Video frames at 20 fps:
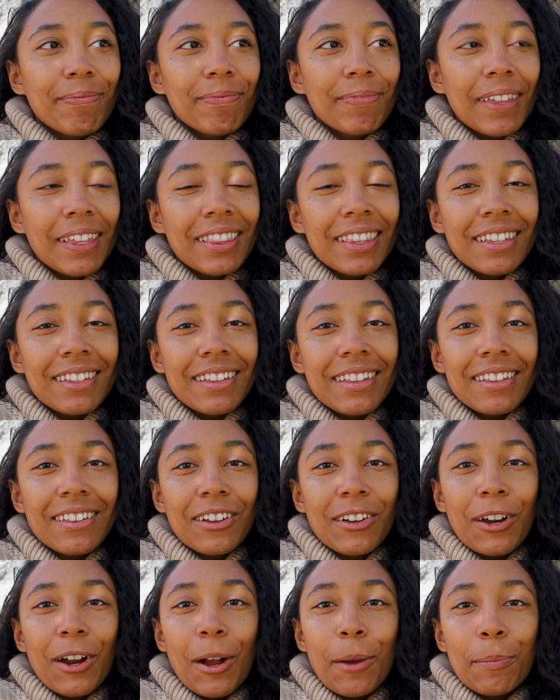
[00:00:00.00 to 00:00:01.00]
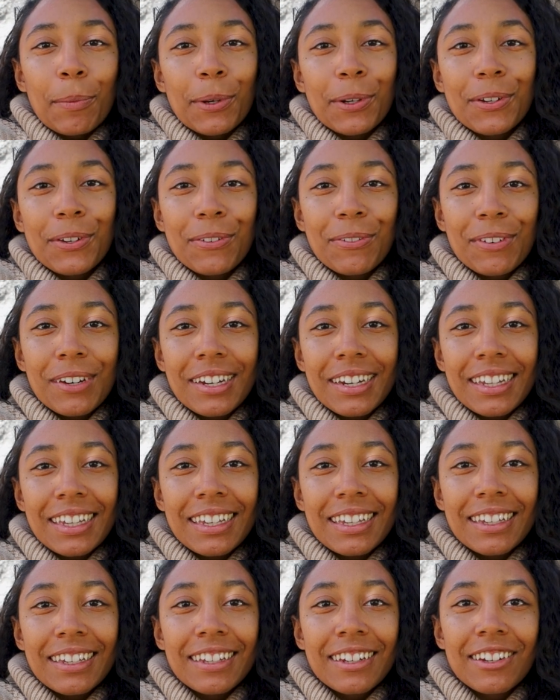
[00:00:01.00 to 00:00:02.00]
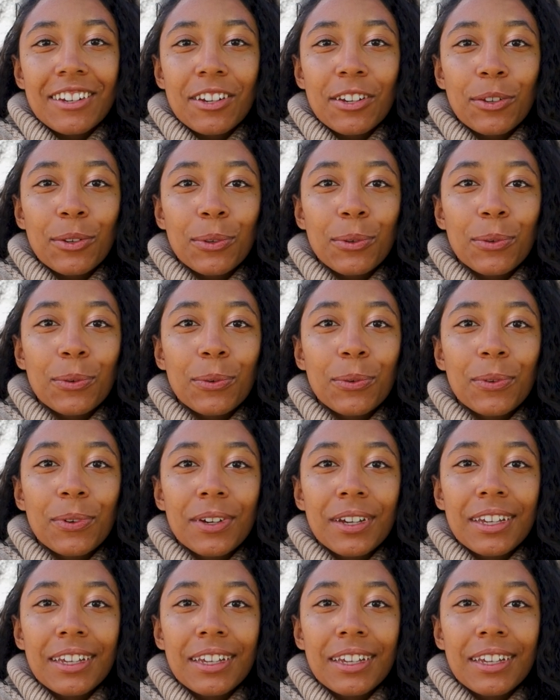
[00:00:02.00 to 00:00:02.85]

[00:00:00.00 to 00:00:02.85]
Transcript: that this is our opportunity to